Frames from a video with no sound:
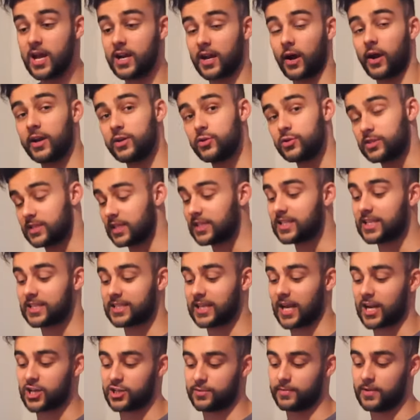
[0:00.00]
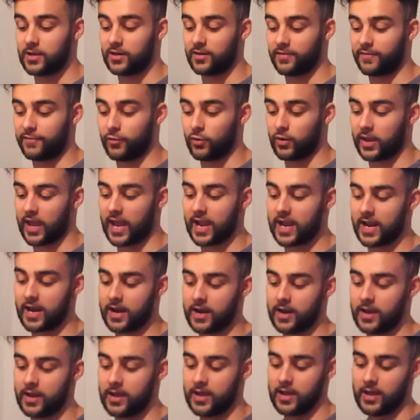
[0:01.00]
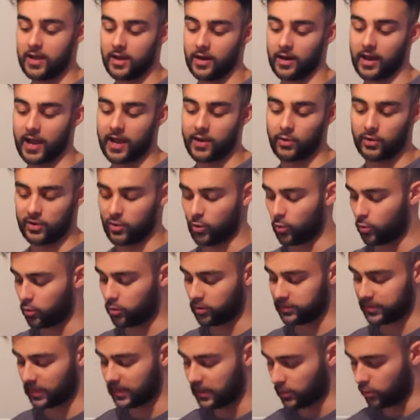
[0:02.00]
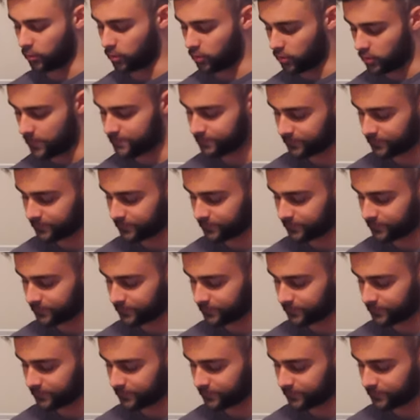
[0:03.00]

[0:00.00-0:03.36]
Now I use this attachment for getting like in all the little